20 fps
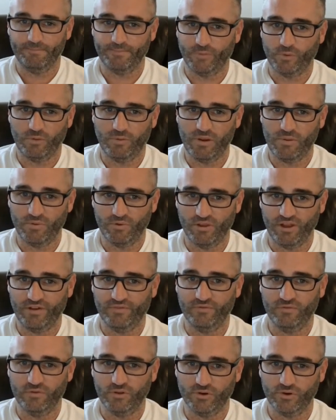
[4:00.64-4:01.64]
people have
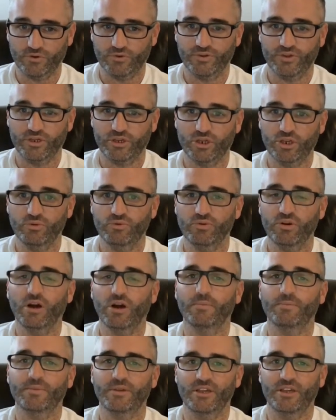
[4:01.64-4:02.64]
literally queued
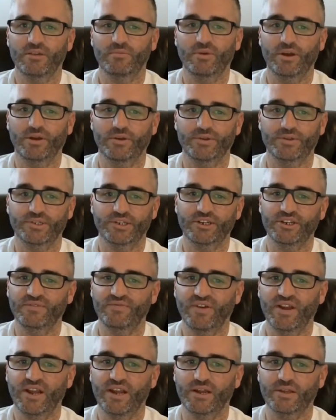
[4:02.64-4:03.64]
up emails in
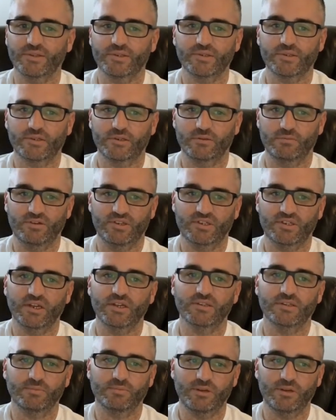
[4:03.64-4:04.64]
advance to be sent
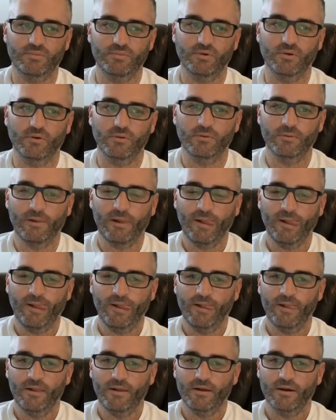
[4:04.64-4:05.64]
to people
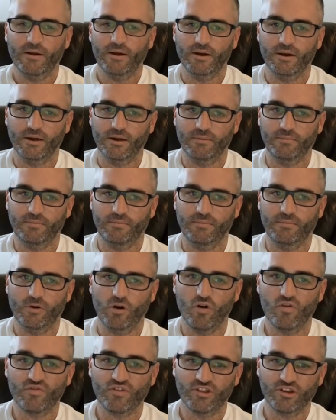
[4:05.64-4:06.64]

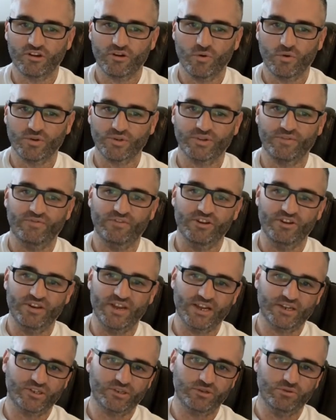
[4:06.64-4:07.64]
over the course of the
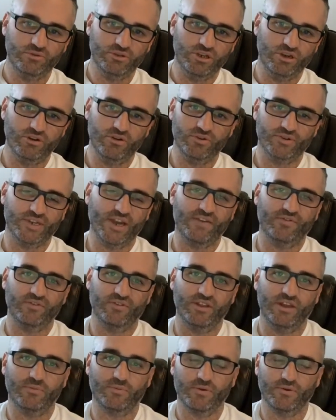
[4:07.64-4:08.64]
next 2 years after
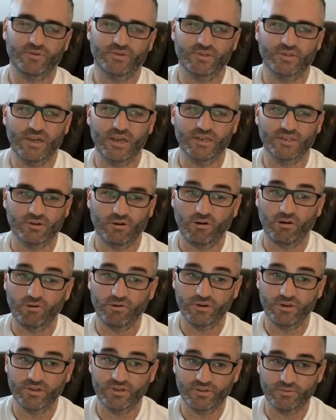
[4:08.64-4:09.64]
that person has already
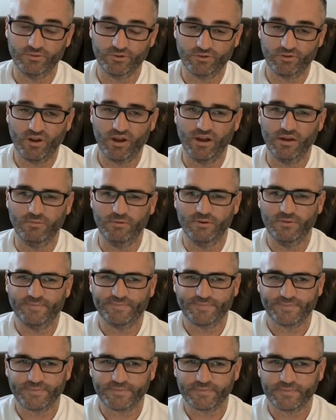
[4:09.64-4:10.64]
subscribed.
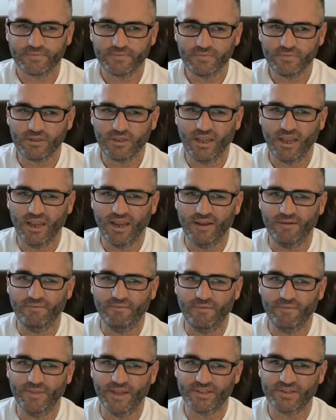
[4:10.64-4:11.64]
And
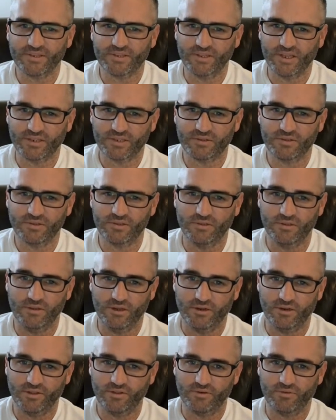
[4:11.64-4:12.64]
that's
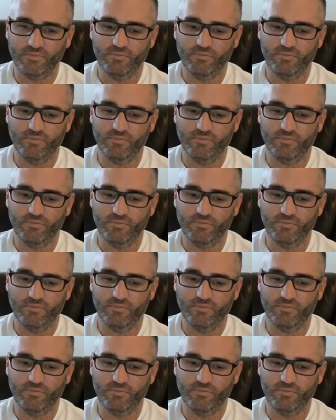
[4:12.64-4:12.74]
another